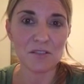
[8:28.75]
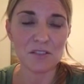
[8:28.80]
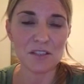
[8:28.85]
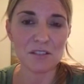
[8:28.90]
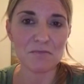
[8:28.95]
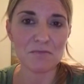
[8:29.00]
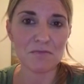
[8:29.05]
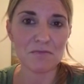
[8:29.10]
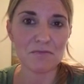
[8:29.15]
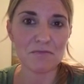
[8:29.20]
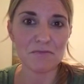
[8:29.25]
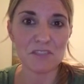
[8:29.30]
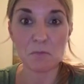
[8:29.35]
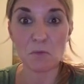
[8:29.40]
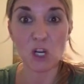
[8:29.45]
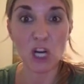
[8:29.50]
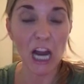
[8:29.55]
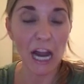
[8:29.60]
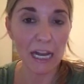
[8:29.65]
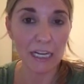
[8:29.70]

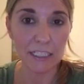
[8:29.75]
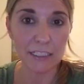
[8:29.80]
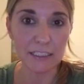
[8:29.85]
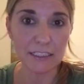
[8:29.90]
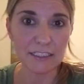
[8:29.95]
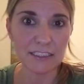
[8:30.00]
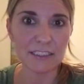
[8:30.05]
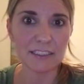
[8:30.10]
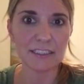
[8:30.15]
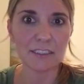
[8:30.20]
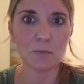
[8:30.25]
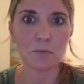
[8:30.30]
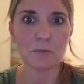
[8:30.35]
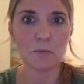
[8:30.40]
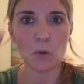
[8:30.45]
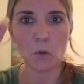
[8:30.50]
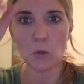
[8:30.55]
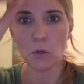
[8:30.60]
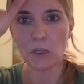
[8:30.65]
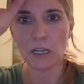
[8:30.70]
some crackers,
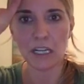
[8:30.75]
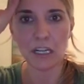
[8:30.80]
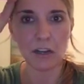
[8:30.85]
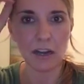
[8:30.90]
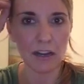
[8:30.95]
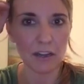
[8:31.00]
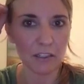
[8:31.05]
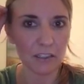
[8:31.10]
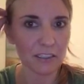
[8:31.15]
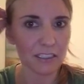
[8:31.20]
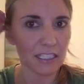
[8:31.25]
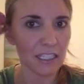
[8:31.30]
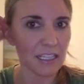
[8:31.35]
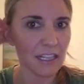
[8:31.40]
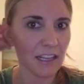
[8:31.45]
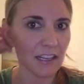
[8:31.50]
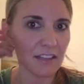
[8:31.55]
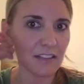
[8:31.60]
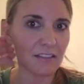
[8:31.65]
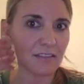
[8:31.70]
some whole grain crackers,
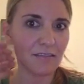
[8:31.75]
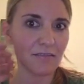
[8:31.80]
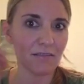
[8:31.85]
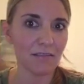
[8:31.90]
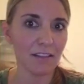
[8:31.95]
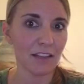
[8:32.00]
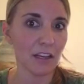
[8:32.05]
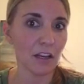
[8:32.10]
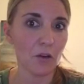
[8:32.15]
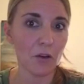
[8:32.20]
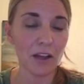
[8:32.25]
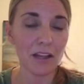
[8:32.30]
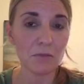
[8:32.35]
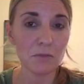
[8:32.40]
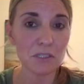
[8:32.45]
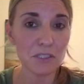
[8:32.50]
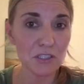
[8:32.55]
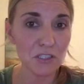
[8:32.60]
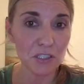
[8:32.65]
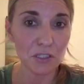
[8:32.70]
and I
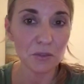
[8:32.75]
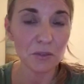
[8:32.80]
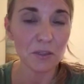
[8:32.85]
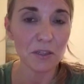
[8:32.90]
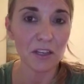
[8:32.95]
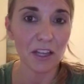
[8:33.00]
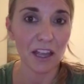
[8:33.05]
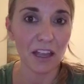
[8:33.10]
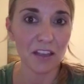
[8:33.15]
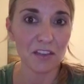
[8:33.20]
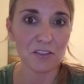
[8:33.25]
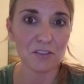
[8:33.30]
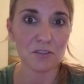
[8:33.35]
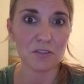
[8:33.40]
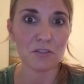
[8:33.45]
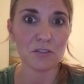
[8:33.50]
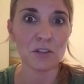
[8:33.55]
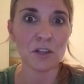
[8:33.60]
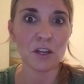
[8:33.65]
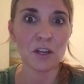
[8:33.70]
would do an
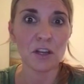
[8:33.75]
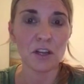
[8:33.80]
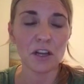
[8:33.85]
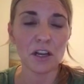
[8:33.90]
occasional